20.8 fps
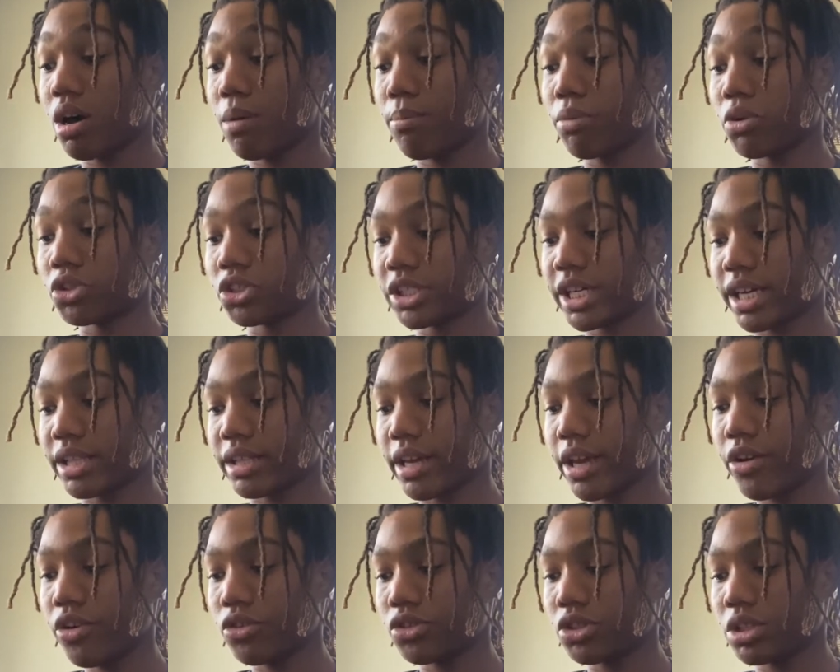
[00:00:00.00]
project
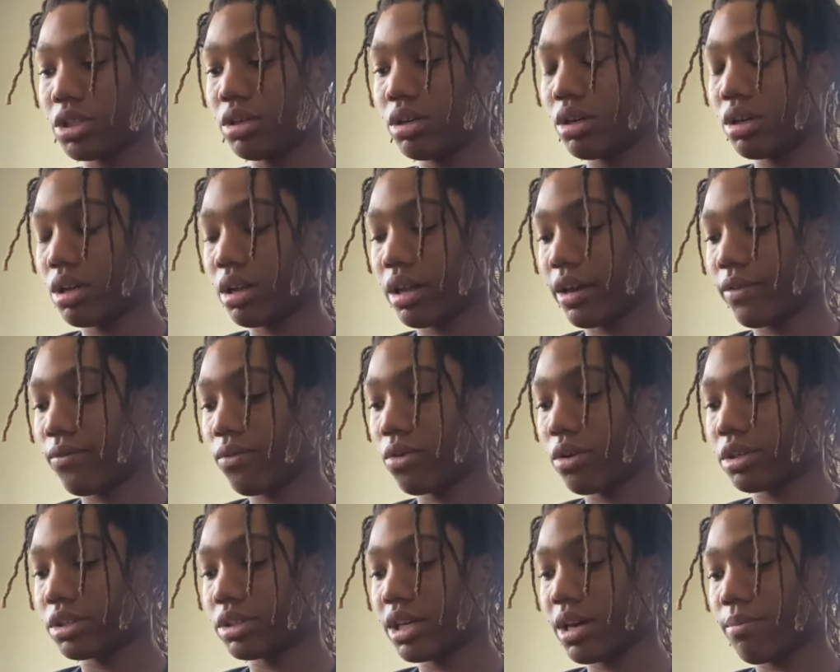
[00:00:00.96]
energy, like for
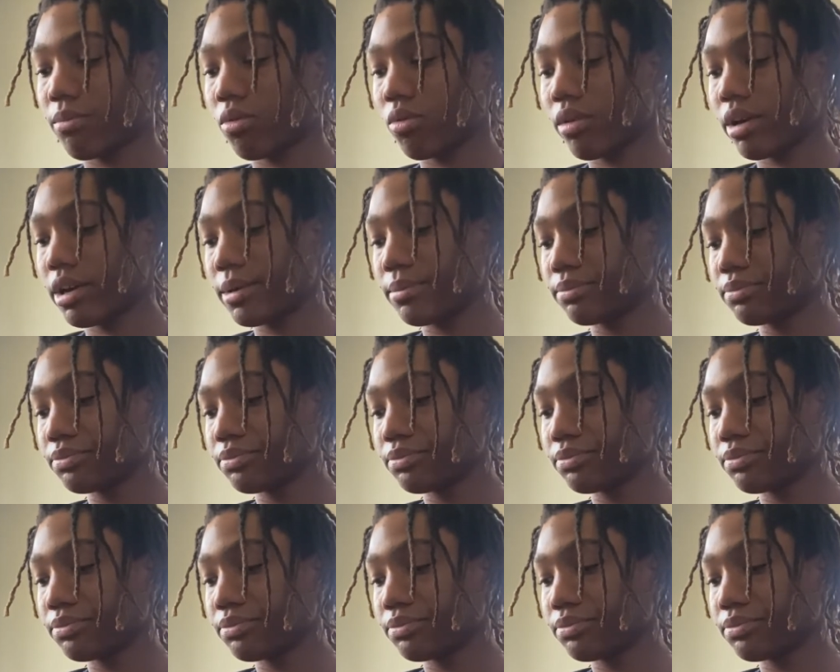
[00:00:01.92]
example, right,